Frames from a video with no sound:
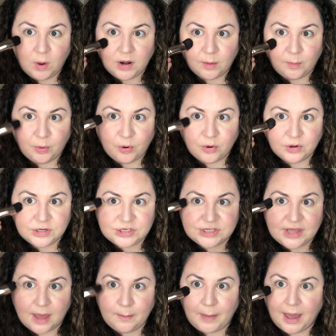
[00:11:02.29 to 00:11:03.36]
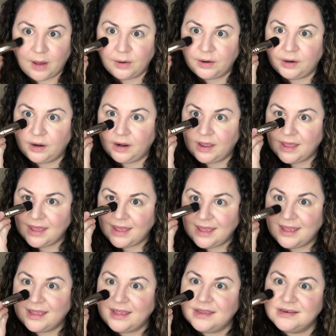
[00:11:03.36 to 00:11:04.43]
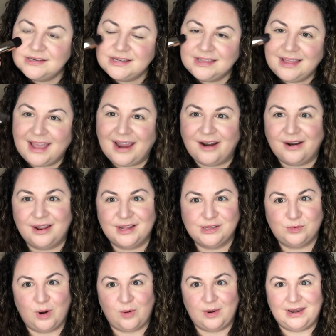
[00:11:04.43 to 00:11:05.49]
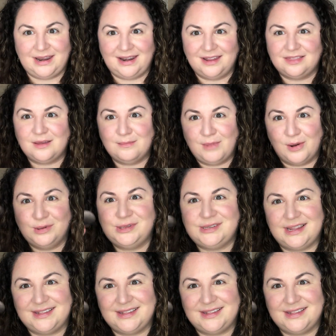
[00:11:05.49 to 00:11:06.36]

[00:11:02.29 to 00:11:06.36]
want to push that powder into the areas where we need it the most